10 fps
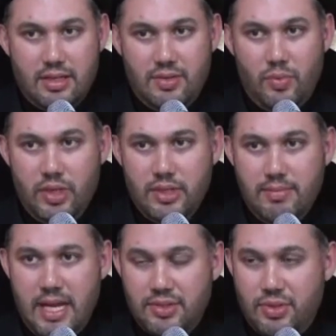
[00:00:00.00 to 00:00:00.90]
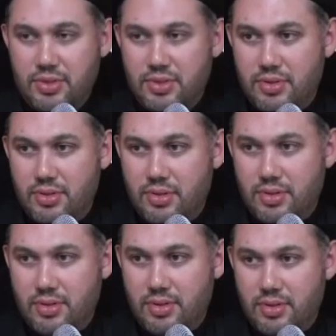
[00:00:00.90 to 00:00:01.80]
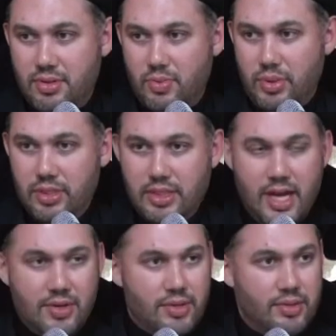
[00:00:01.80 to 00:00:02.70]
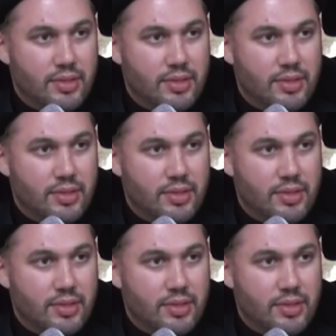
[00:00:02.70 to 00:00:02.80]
one in Damascus, one in Cairo